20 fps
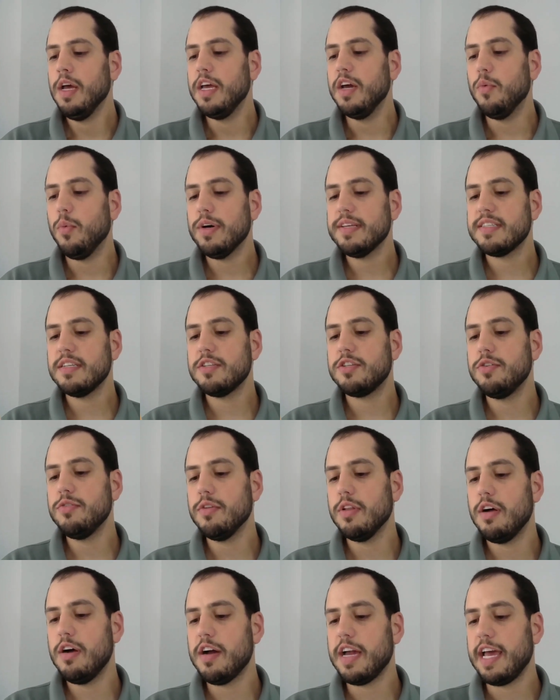It wasn't too
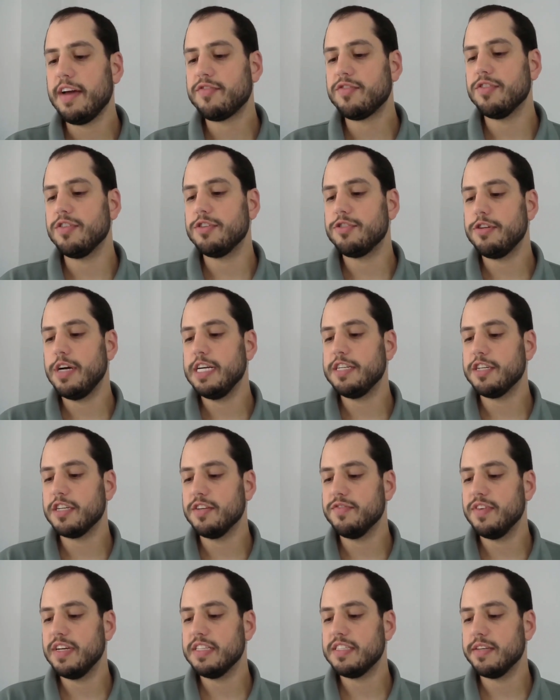long after the tragic
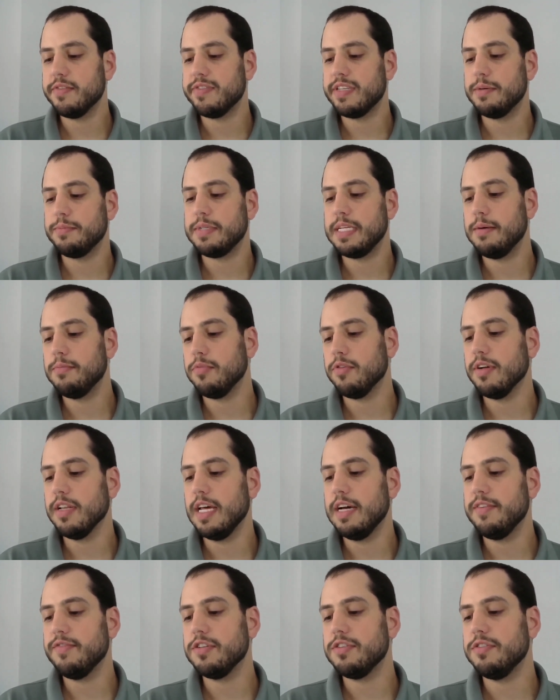events of September
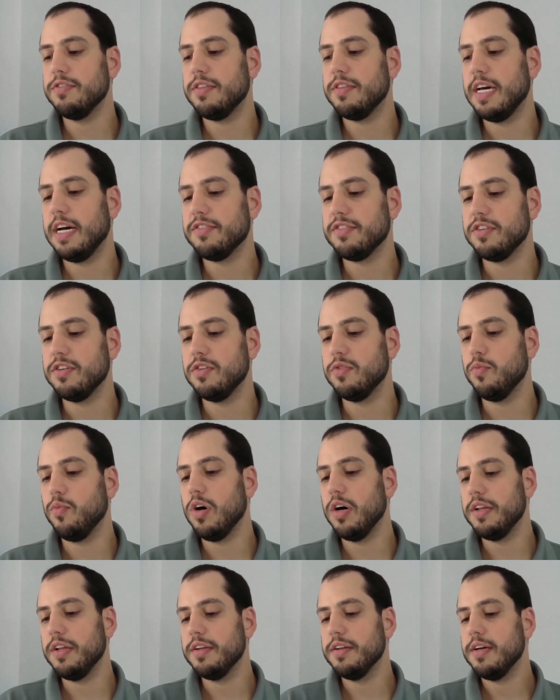11,
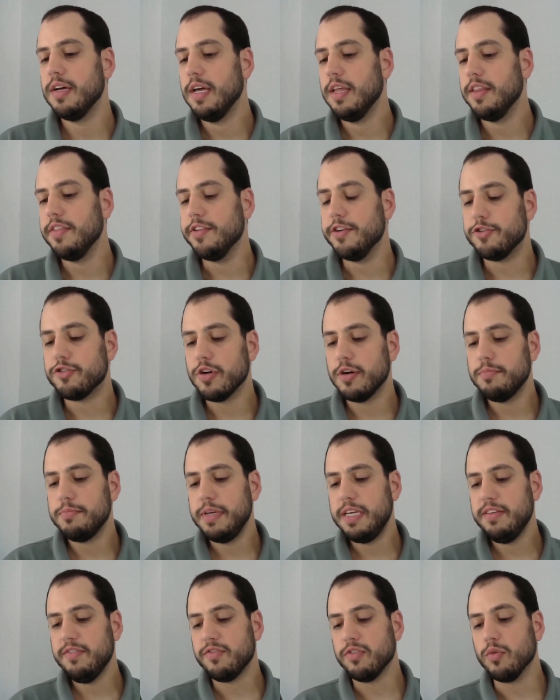2001. The
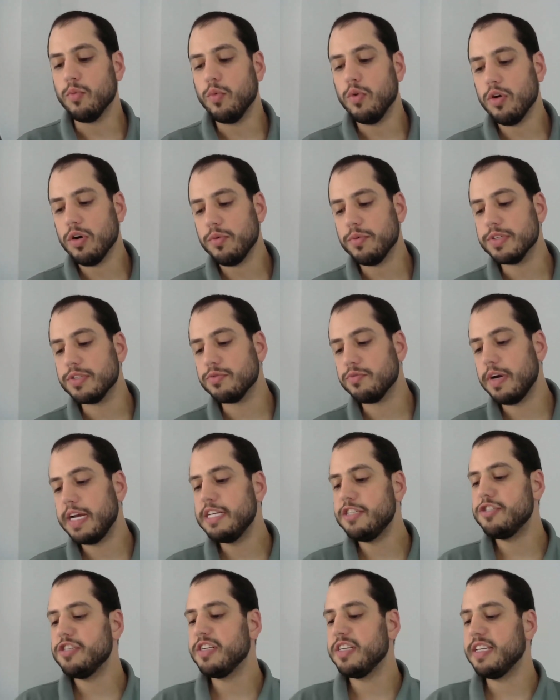drumbeat for war was
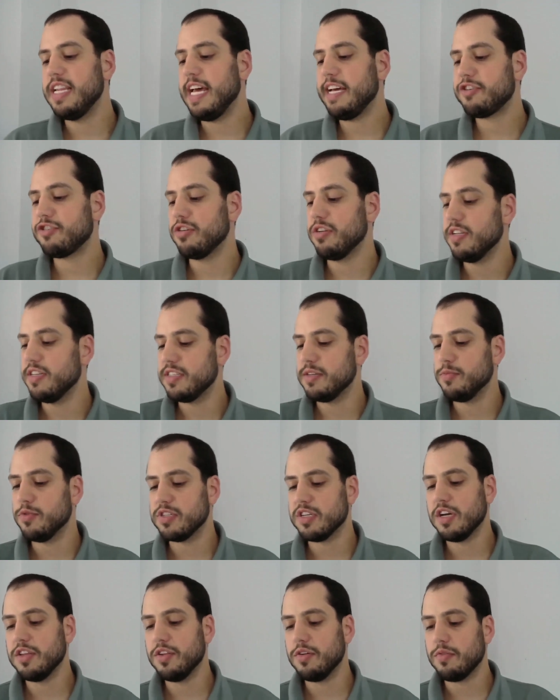raging, nationalism
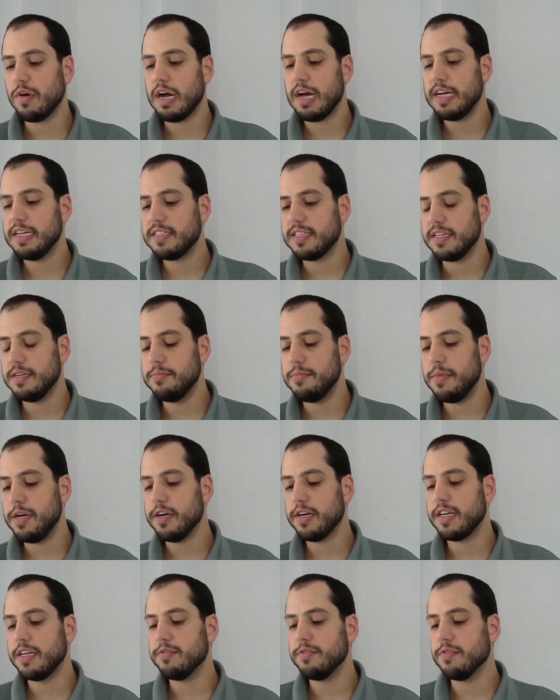was on the rise, and
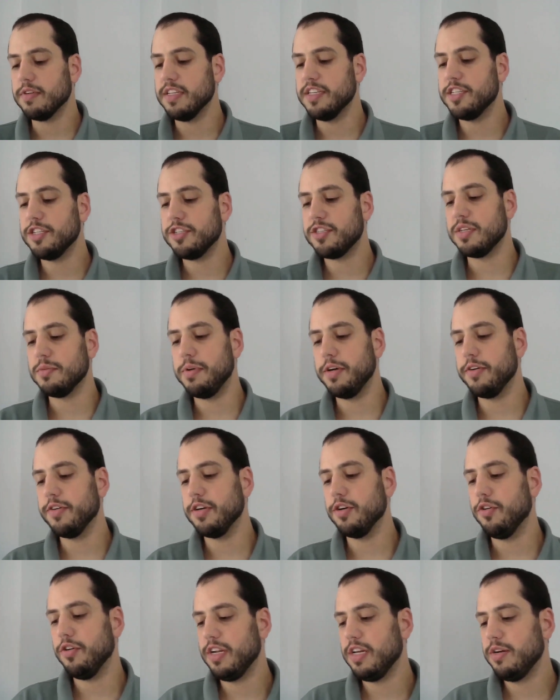American religious
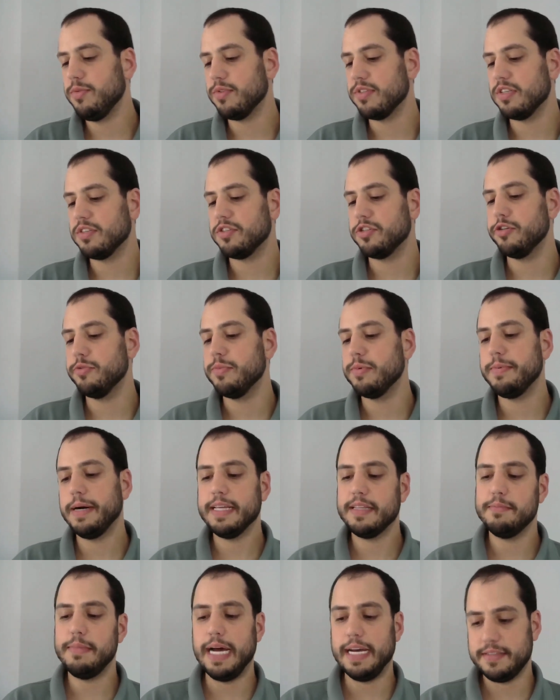superiority was assumed by
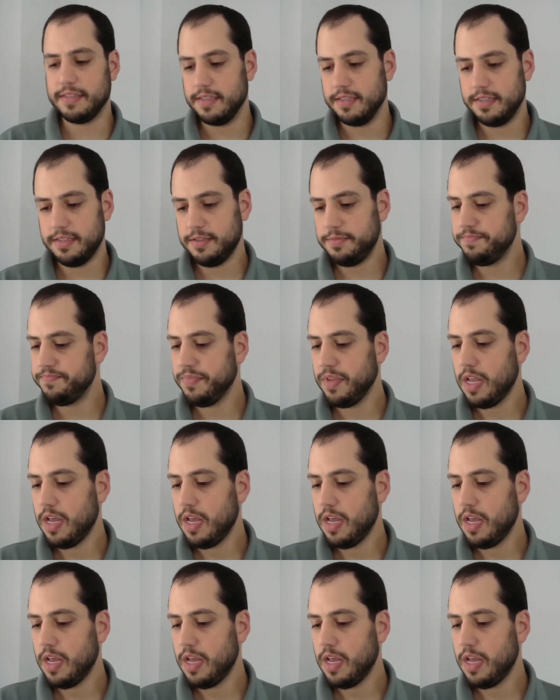the masses.